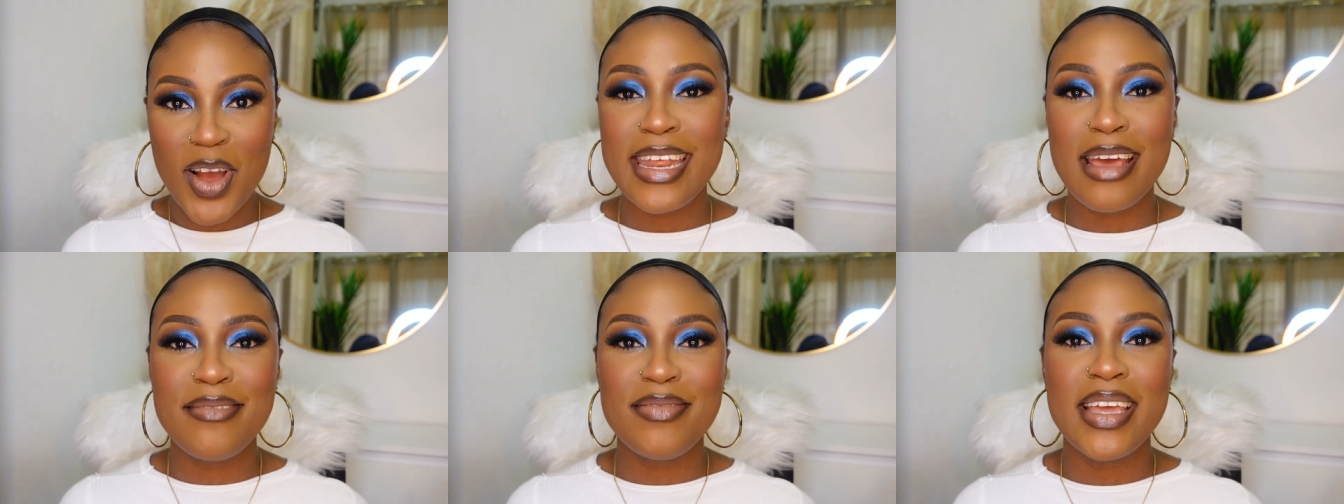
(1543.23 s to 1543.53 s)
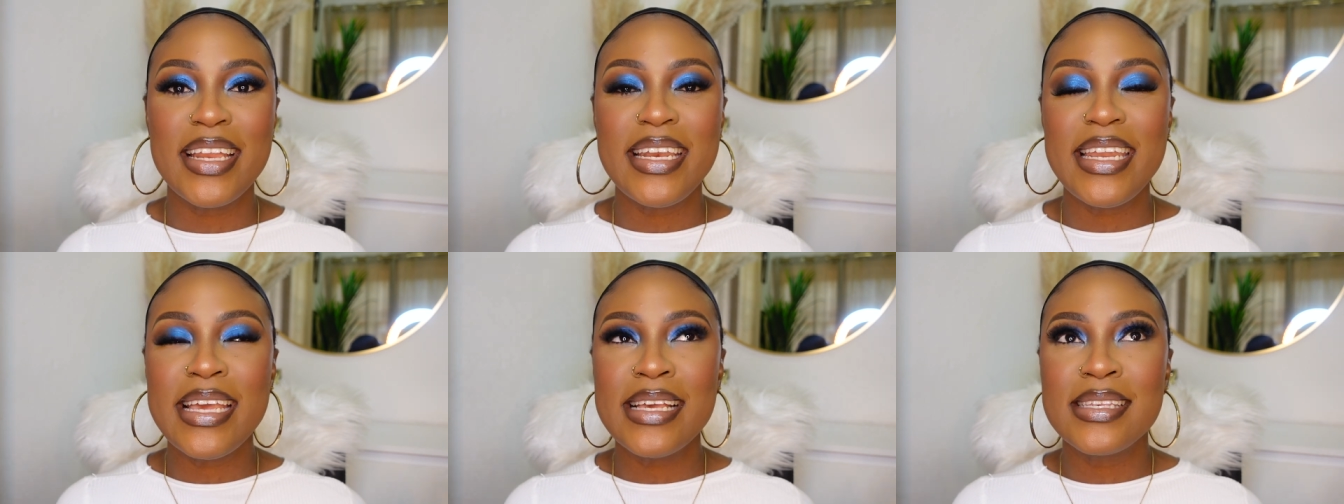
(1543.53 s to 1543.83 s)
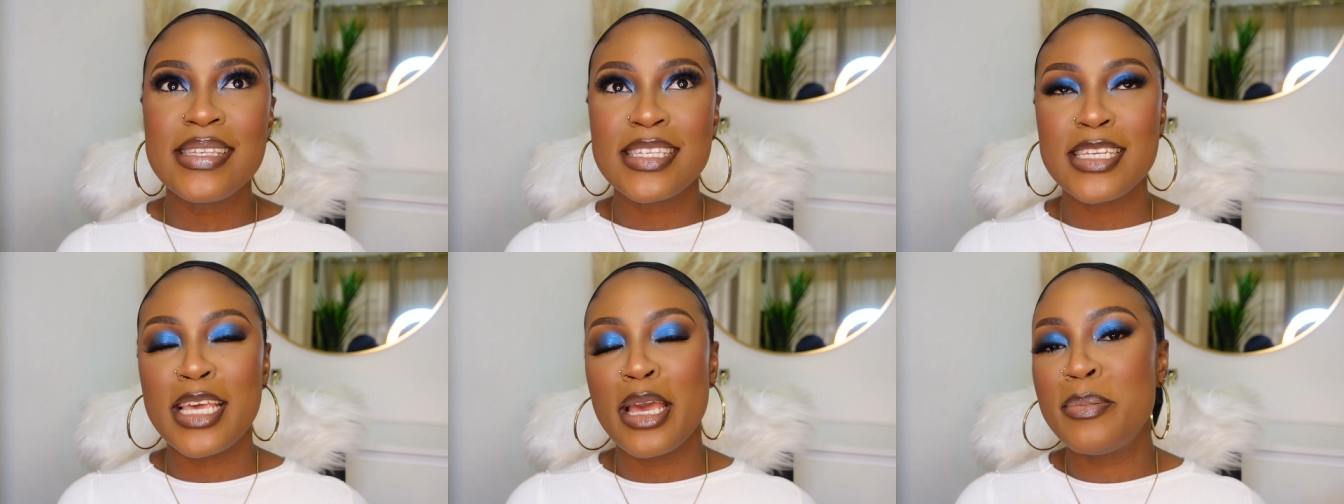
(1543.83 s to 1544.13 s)

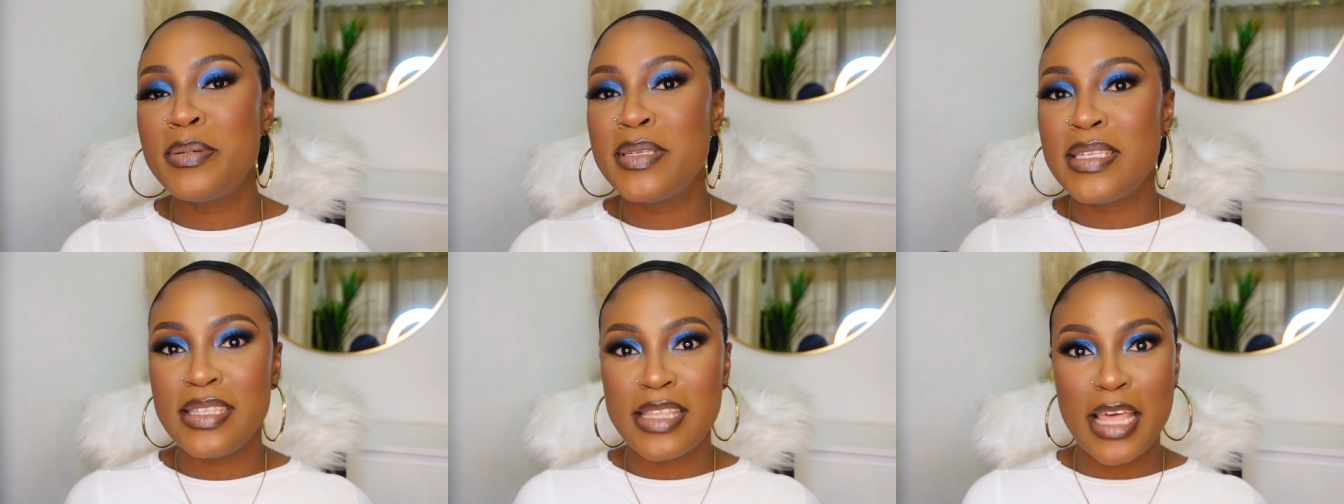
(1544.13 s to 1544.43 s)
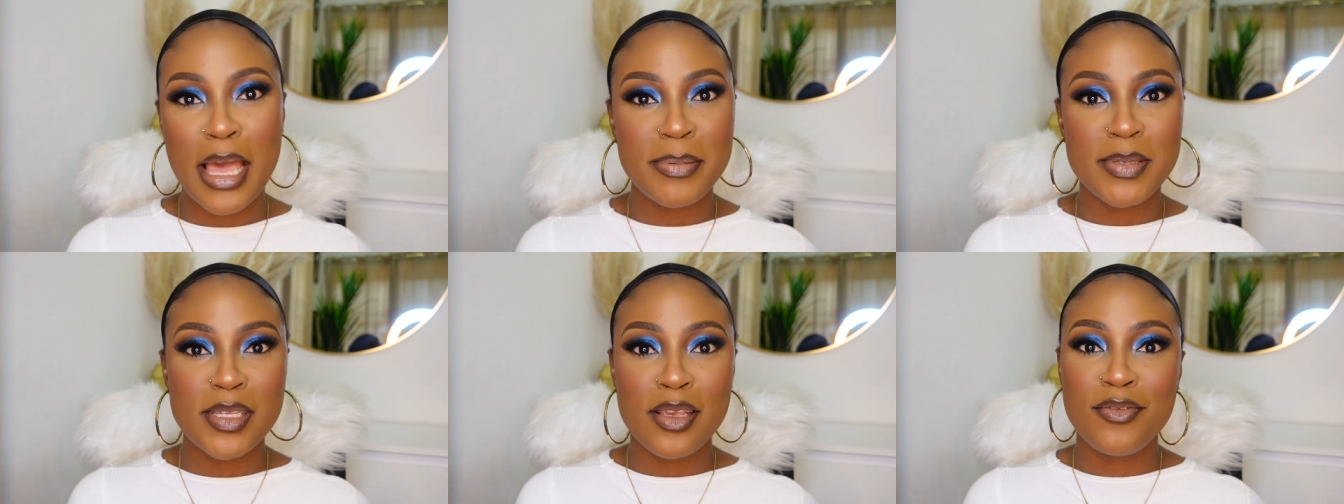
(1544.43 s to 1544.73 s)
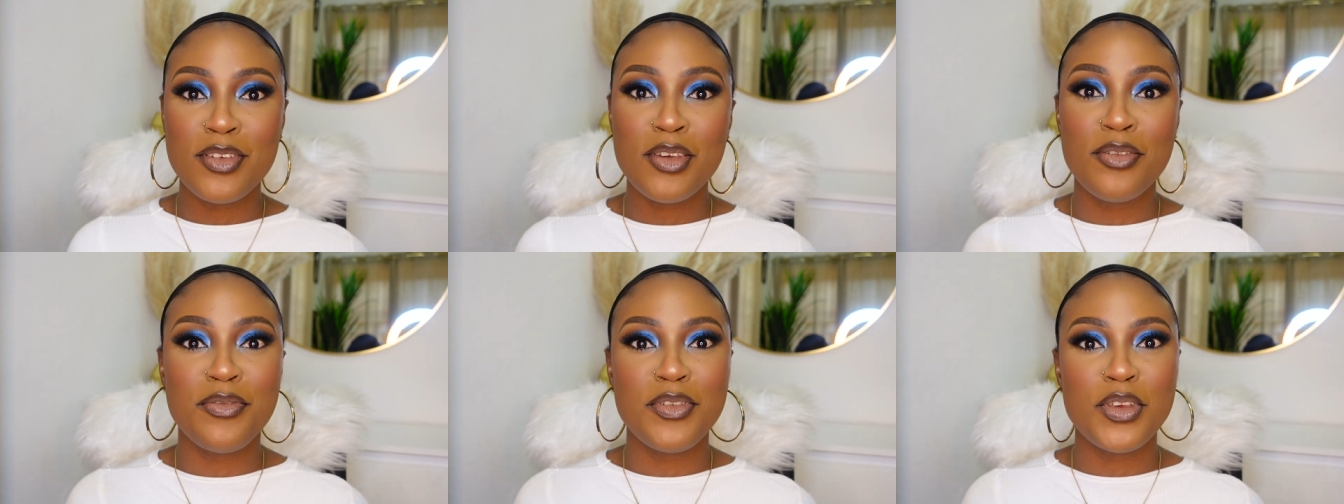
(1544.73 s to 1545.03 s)
Definitely skip steps
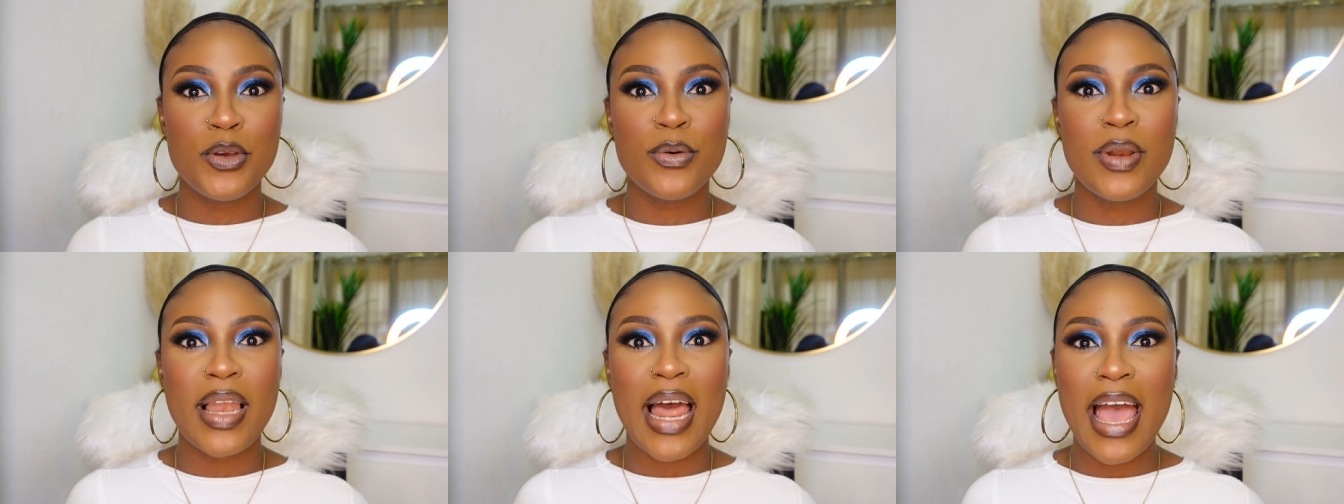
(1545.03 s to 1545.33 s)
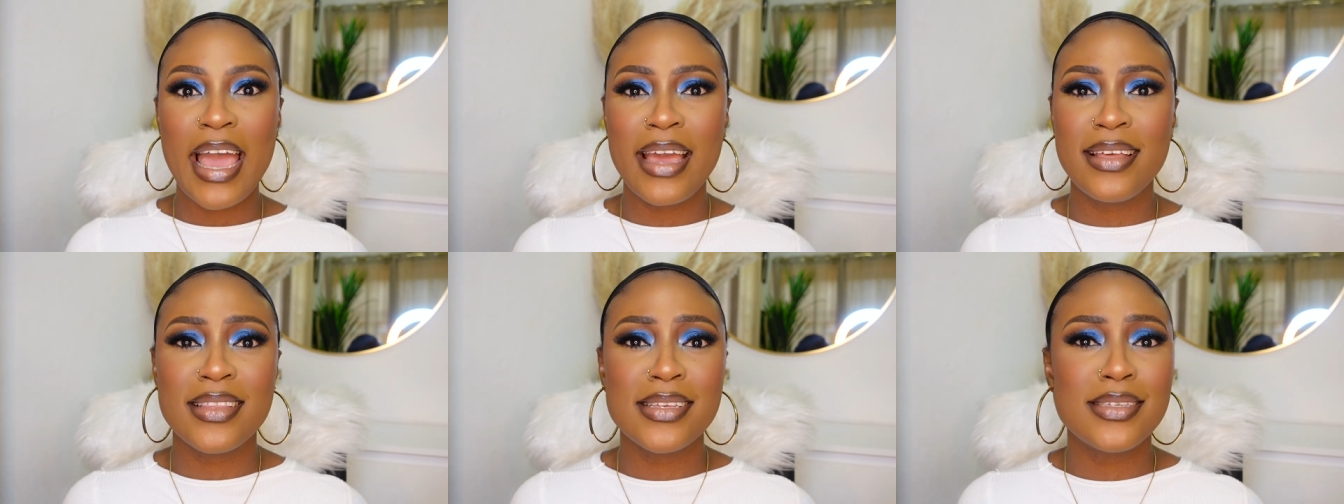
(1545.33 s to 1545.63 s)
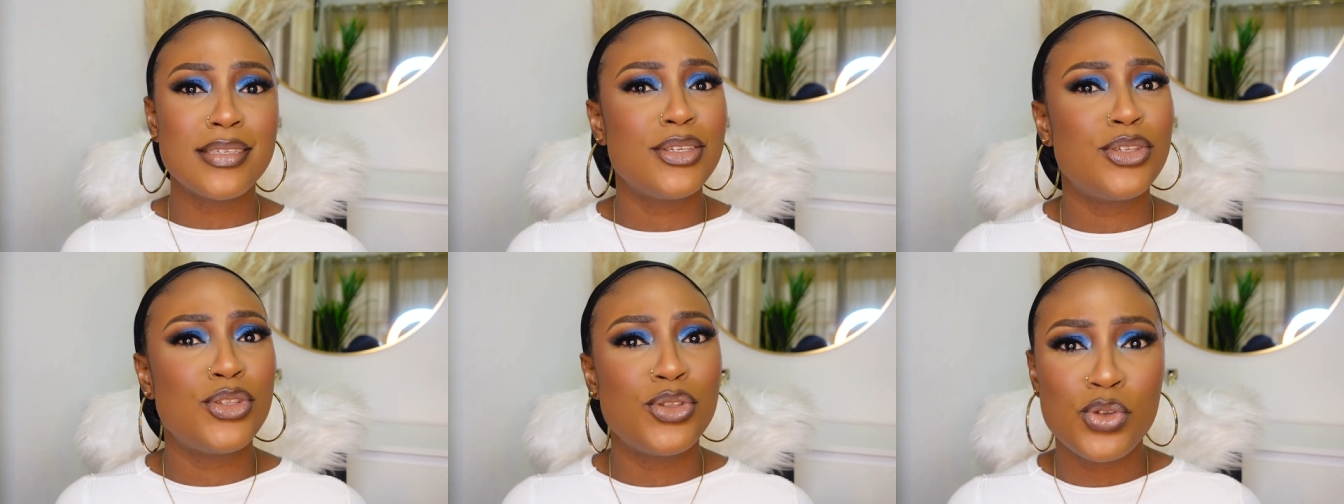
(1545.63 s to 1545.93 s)
if you feel like
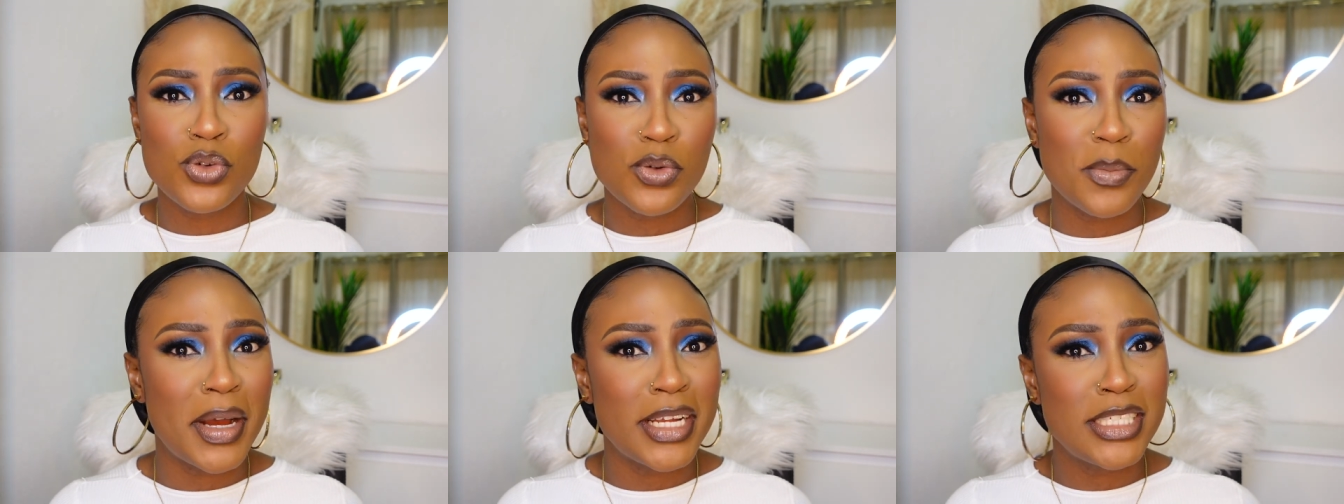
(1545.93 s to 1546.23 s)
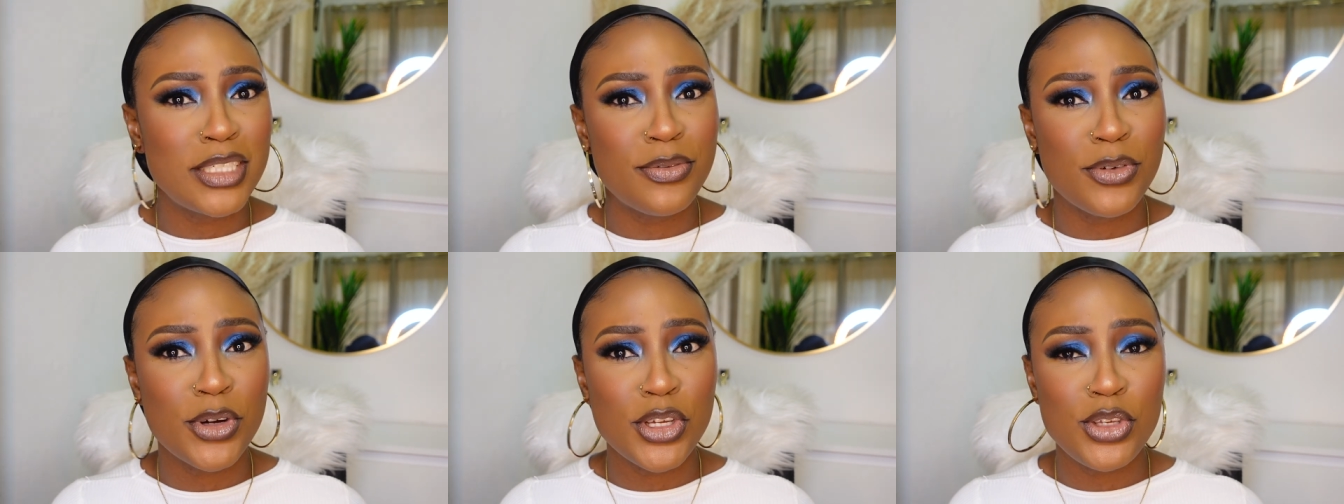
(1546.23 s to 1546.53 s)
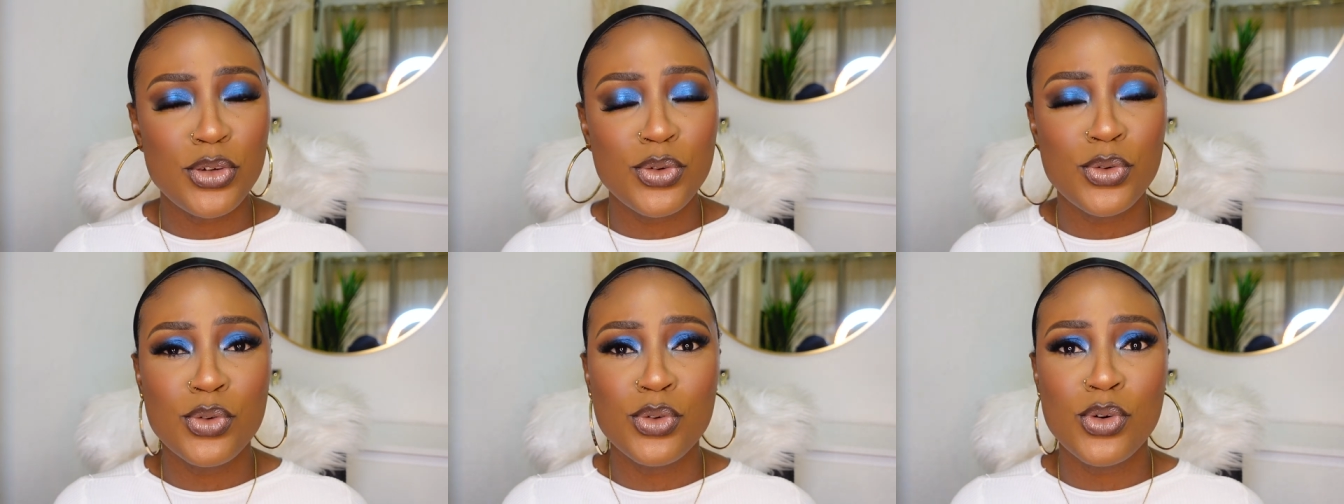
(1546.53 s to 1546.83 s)
this is too much for
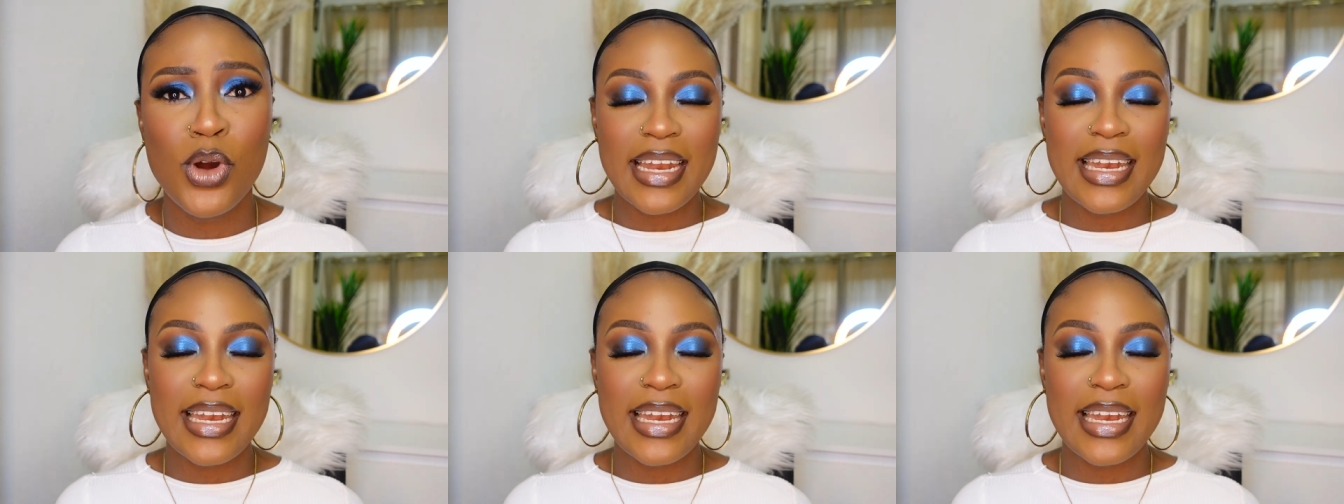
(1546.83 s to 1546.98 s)
you.